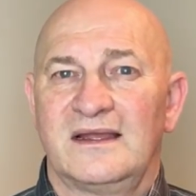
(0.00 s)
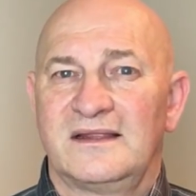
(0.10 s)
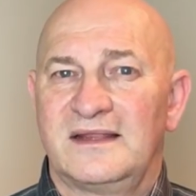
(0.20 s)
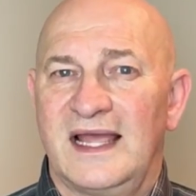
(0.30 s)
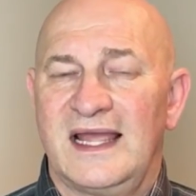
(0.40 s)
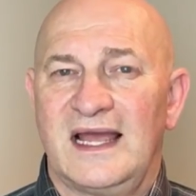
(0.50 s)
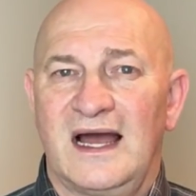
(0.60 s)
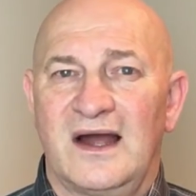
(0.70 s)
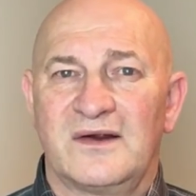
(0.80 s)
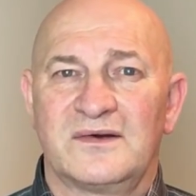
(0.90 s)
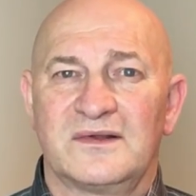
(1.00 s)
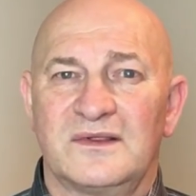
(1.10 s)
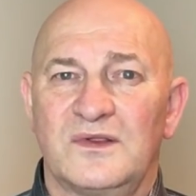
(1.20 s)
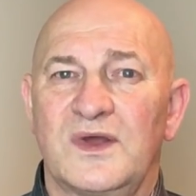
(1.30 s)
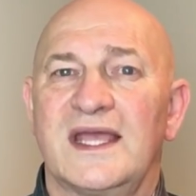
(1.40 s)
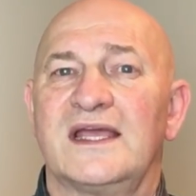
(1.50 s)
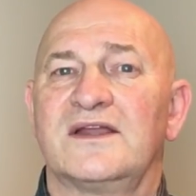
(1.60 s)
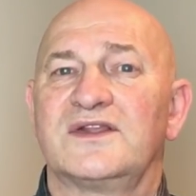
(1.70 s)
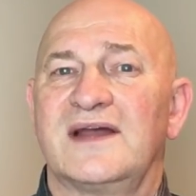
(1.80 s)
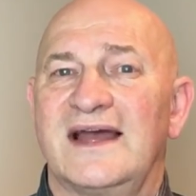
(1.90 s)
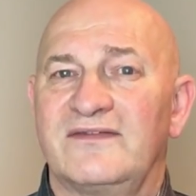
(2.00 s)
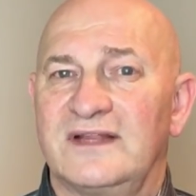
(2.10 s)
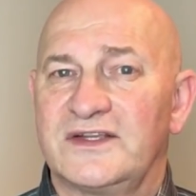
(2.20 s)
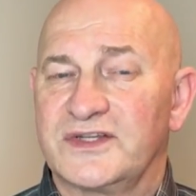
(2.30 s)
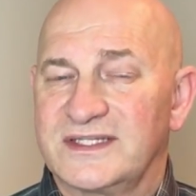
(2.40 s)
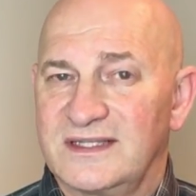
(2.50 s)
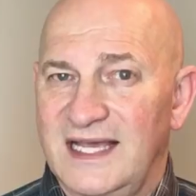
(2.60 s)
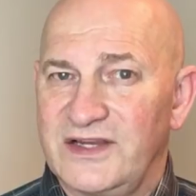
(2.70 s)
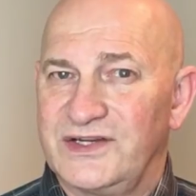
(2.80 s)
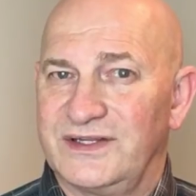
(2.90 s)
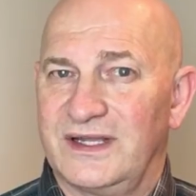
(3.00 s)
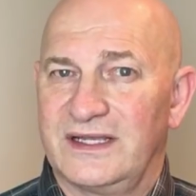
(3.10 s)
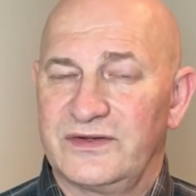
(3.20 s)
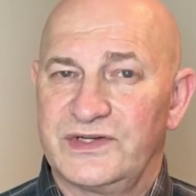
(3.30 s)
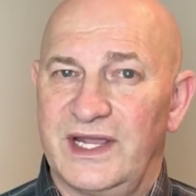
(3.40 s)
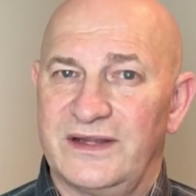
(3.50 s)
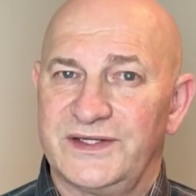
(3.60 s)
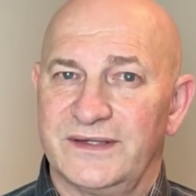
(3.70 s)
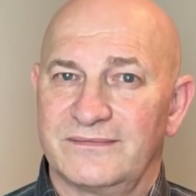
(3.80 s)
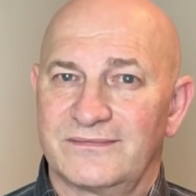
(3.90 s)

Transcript: they are looking to have legislation change it.